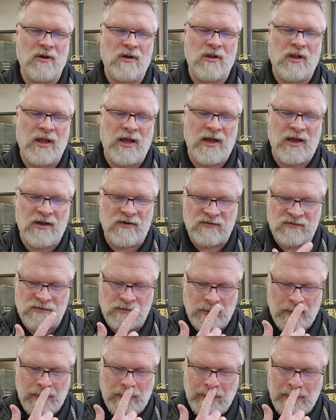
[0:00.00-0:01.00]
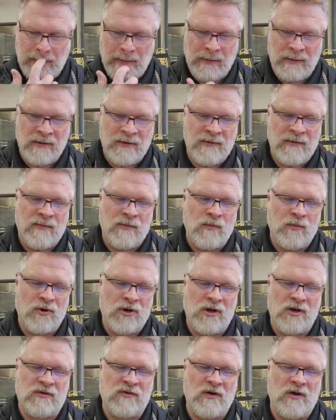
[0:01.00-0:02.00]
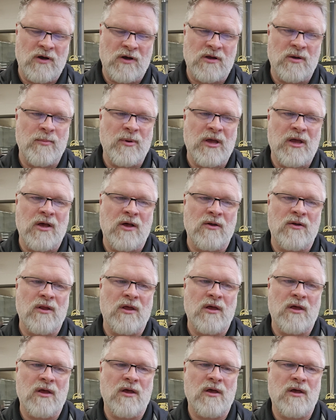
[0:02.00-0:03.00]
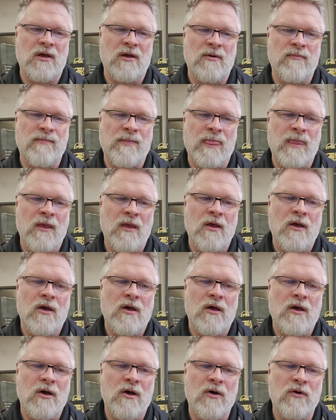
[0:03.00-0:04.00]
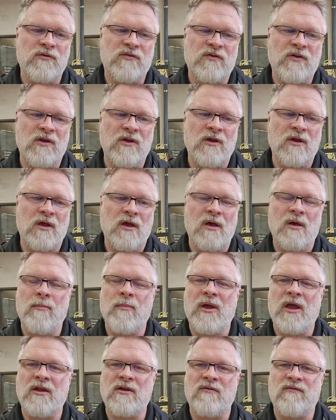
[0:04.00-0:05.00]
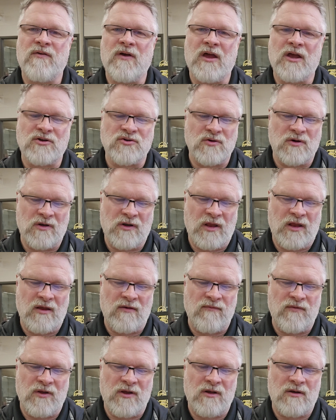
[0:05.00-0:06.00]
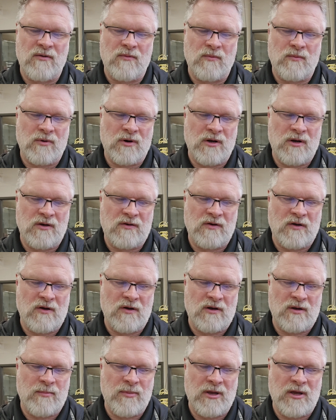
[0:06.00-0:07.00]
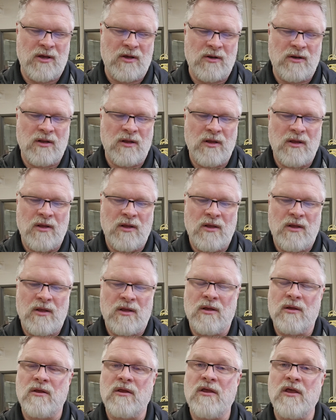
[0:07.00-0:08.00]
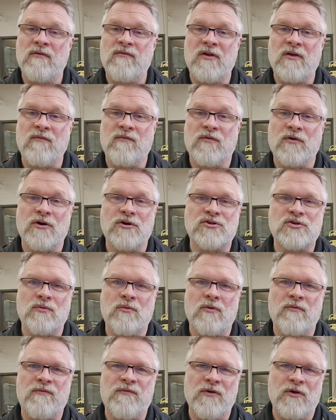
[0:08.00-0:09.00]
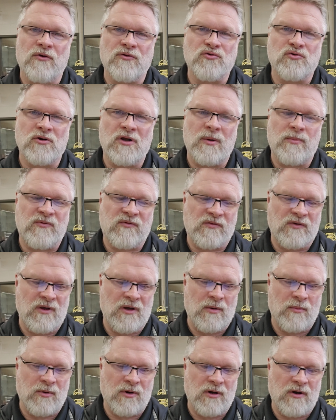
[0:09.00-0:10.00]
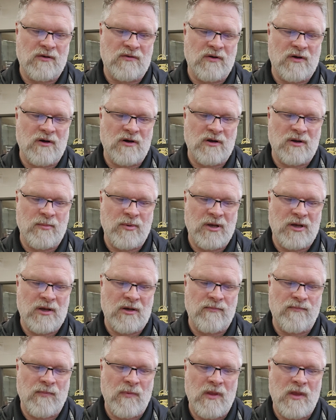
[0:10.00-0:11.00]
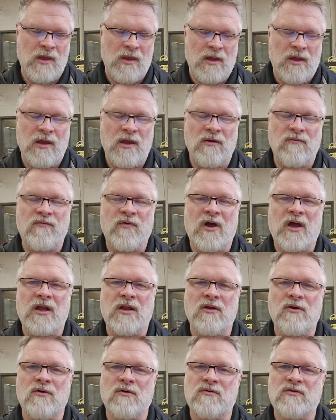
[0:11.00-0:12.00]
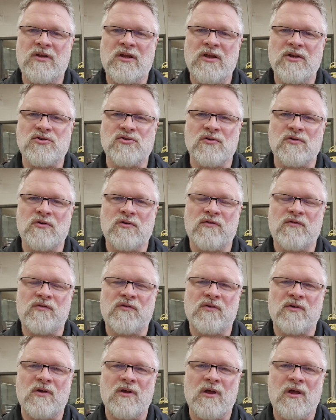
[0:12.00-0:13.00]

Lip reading: class. We're going to talk about hosting a manufacturing day event. We're going to talk about giving virtual field trips, and we're going to talk about inviting your teachers